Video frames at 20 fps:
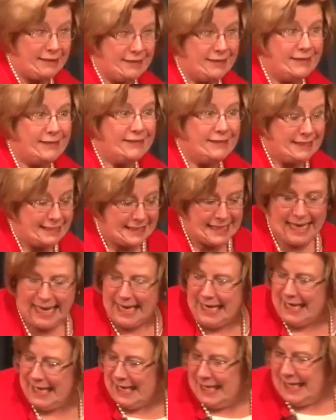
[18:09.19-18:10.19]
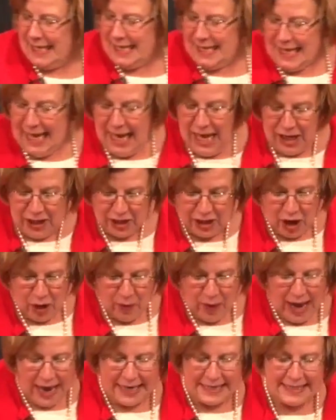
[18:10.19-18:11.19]
See, you
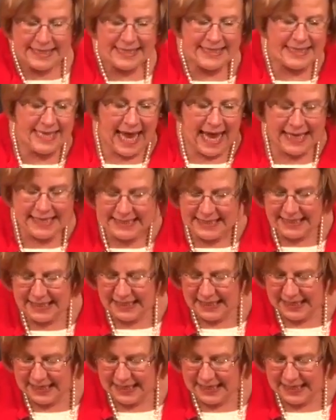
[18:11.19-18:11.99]
know, I said